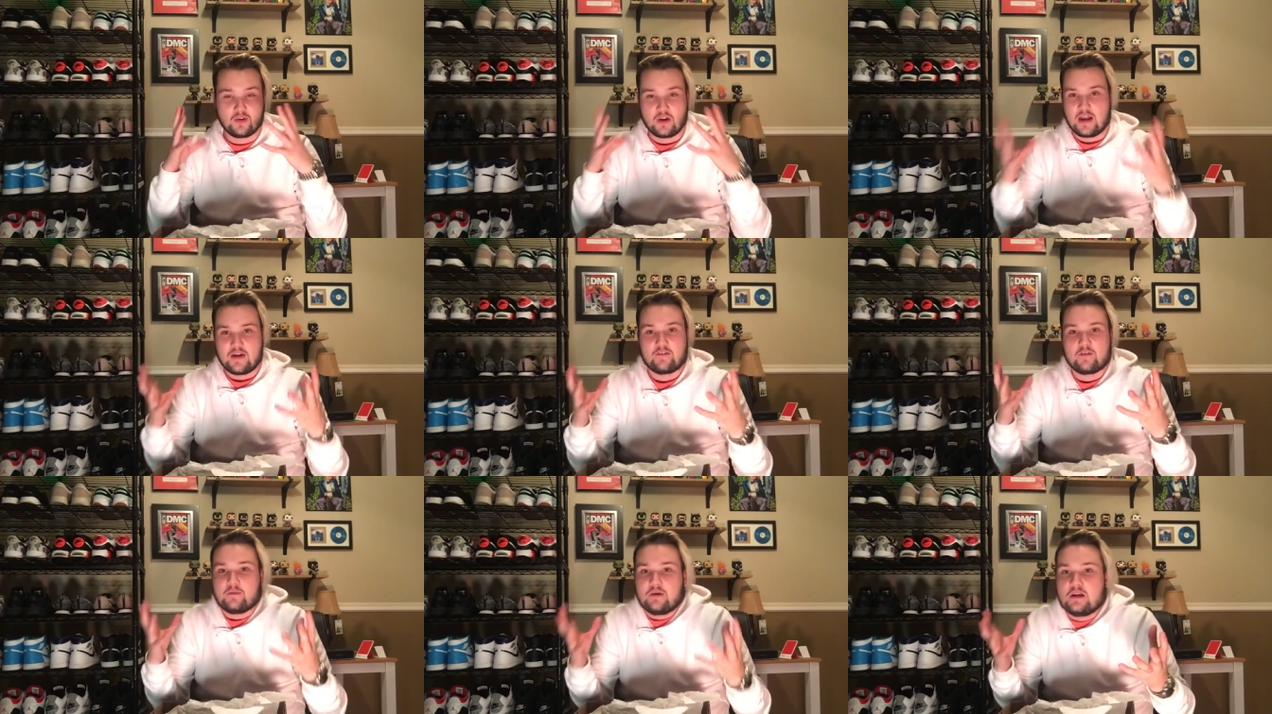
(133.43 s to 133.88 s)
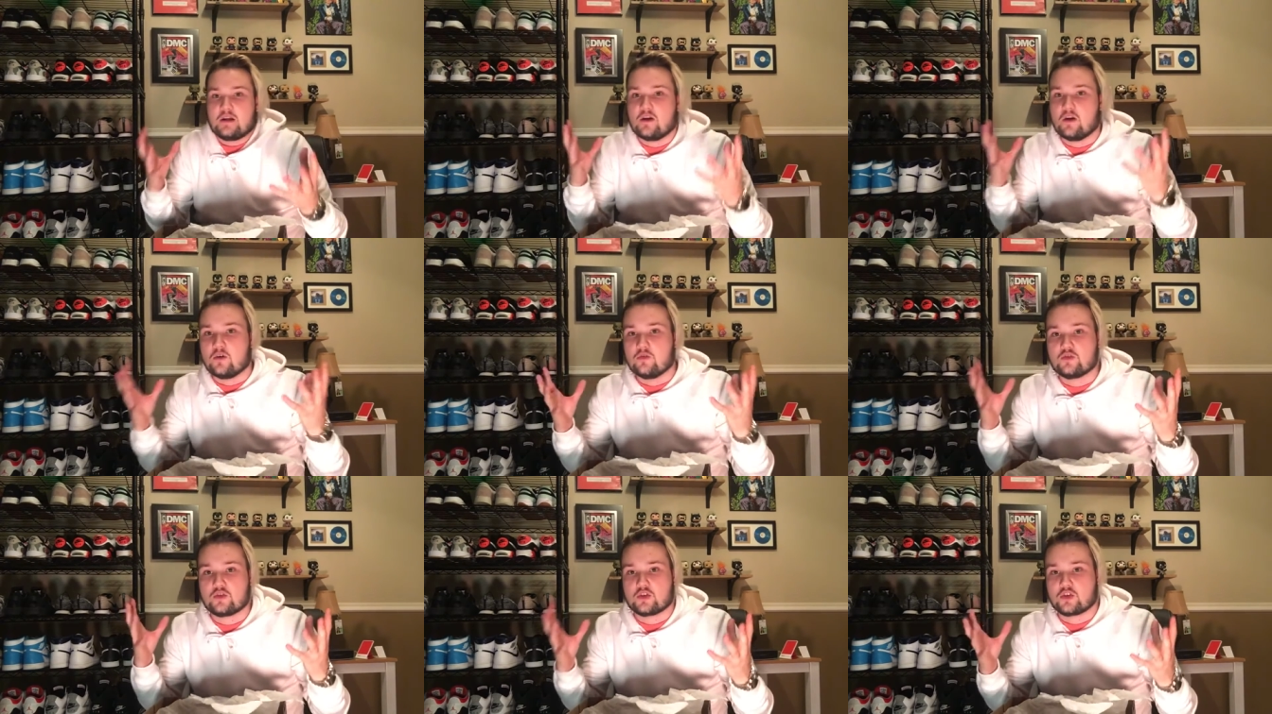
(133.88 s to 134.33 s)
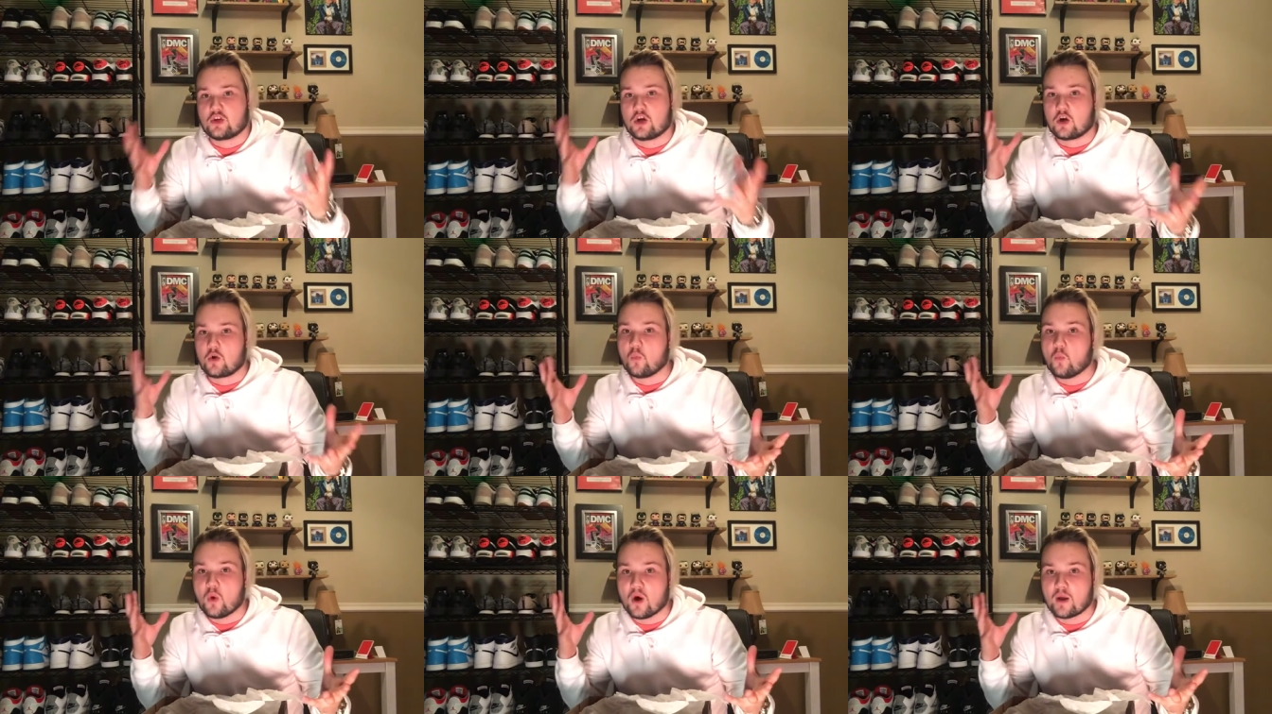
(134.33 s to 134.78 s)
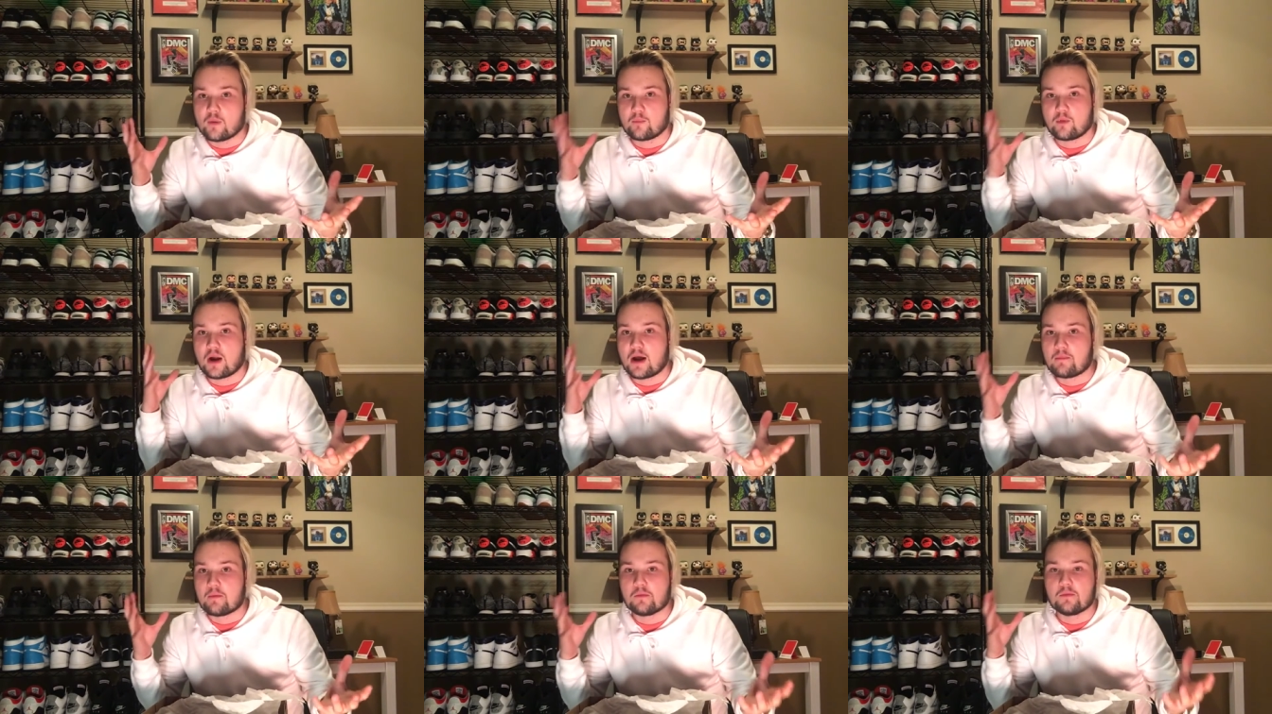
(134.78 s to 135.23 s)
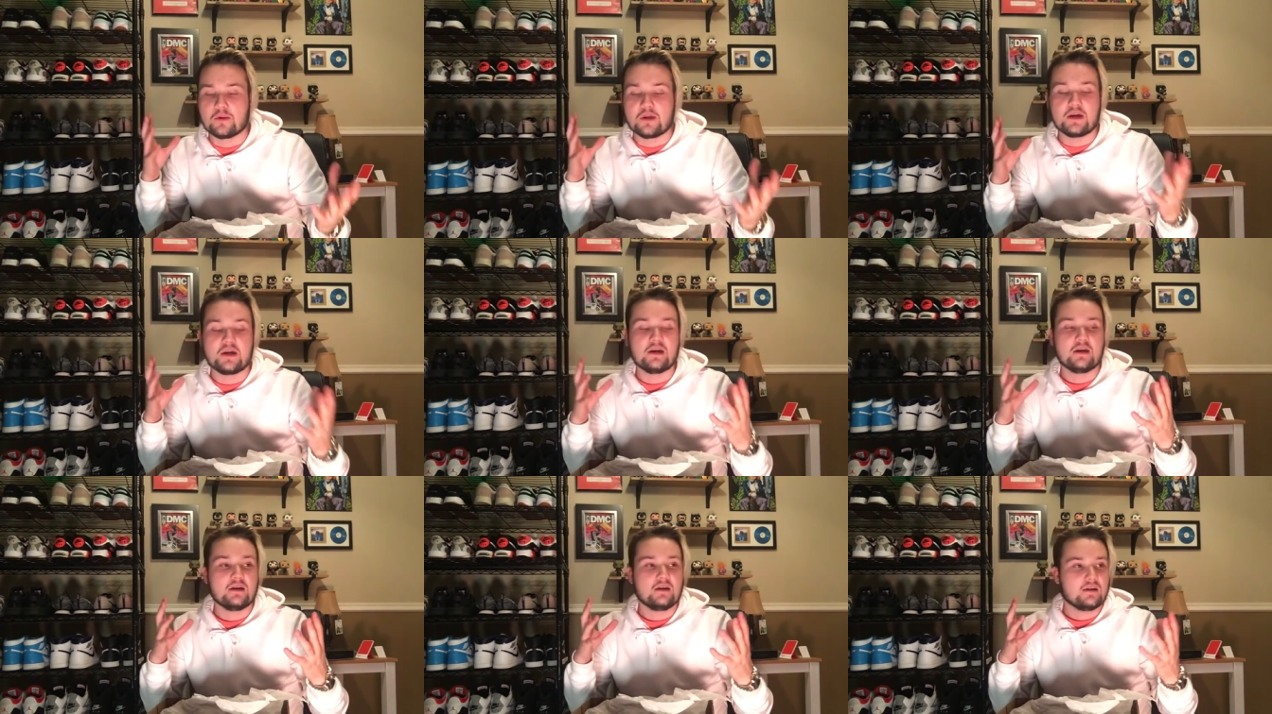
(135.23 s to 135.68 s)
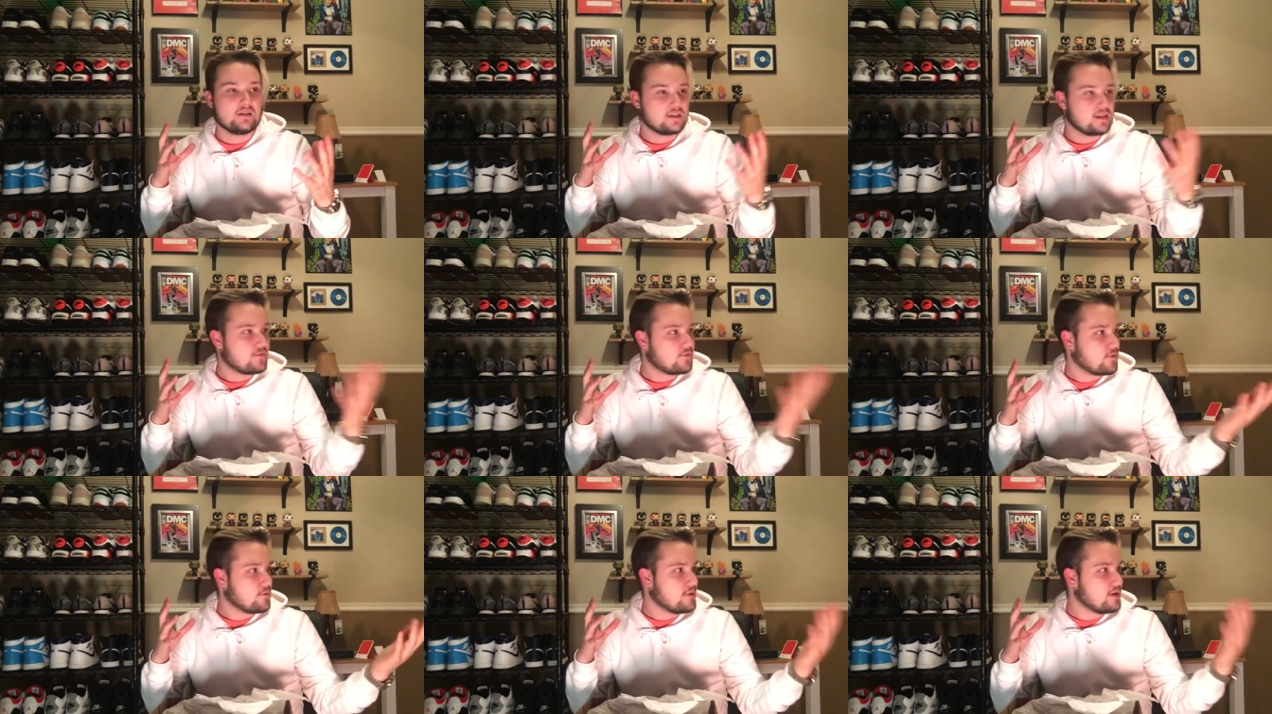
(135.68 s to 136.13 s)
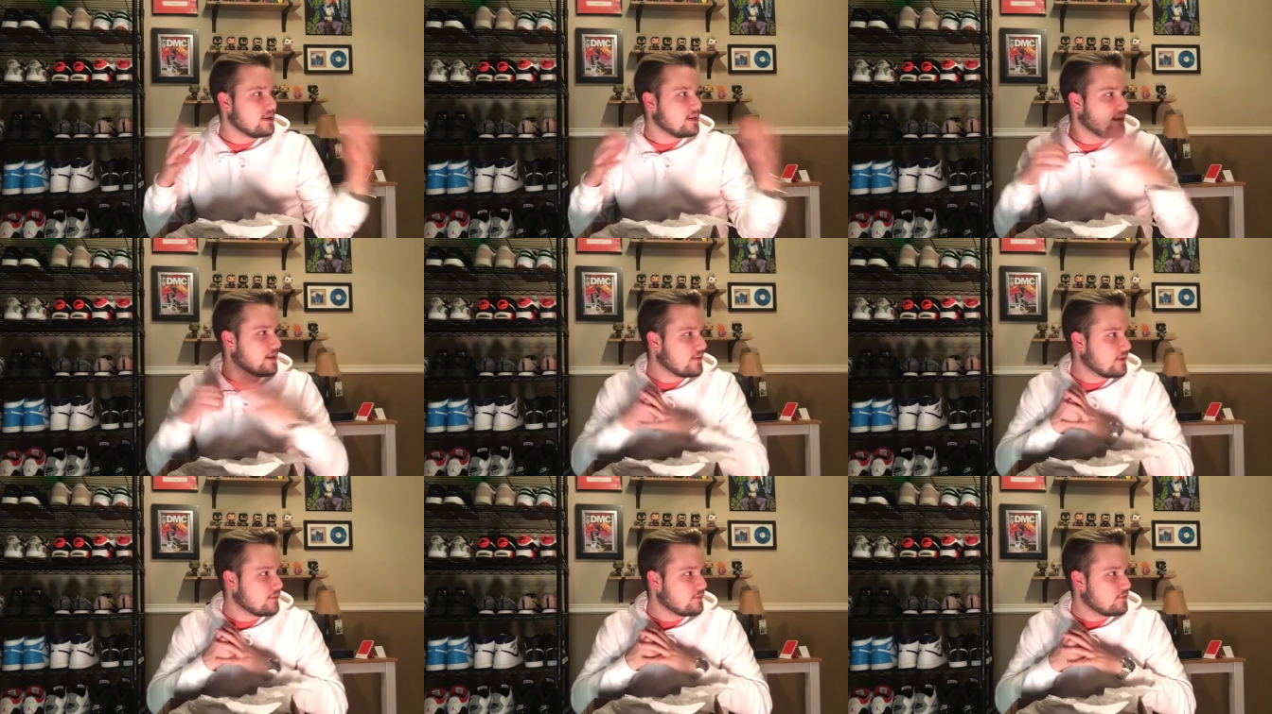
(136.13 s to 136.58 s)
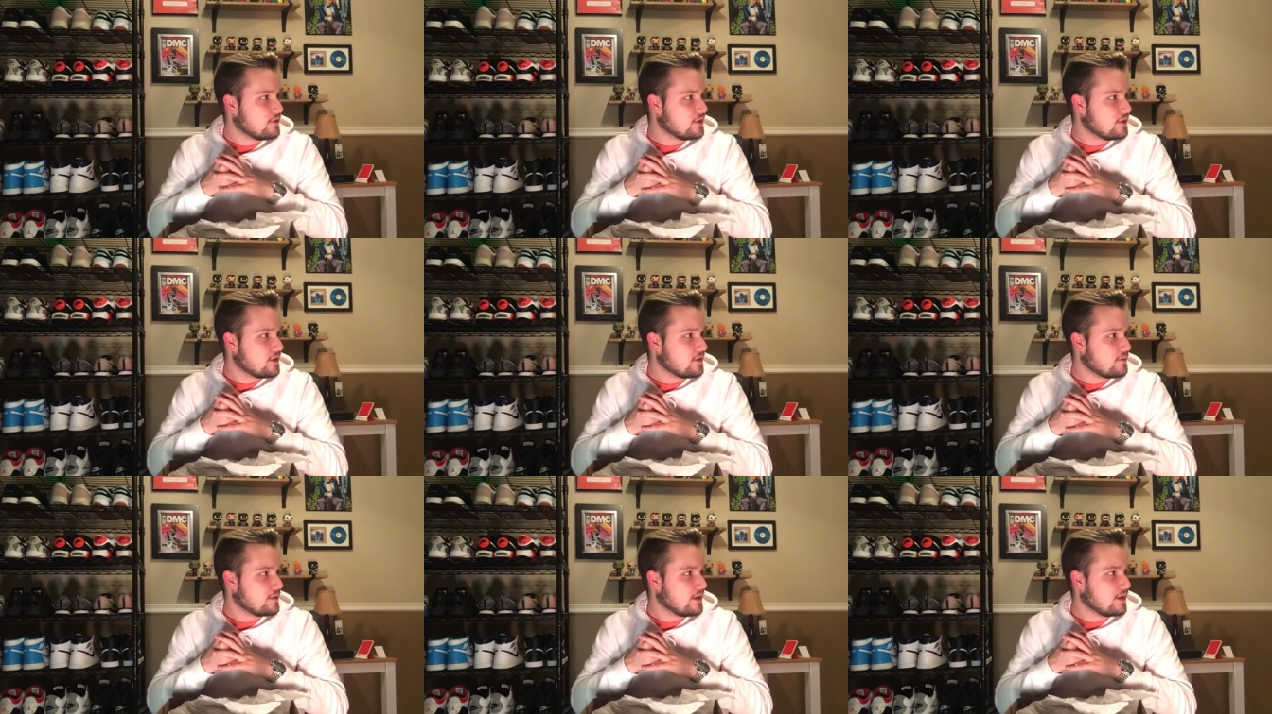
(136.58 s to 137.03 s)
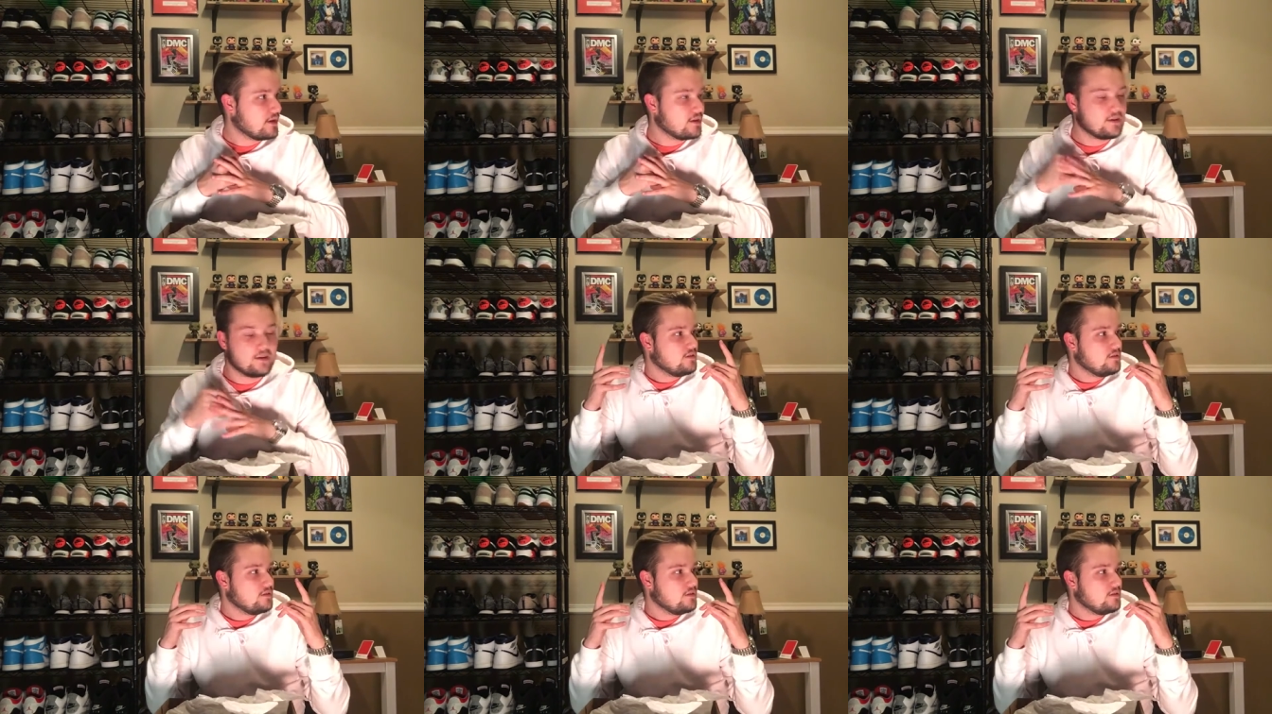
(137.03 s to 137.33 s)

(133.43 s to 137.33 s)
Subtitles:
Everybody owns a Chuck 1 probably, except for me now that I'm thinking about it.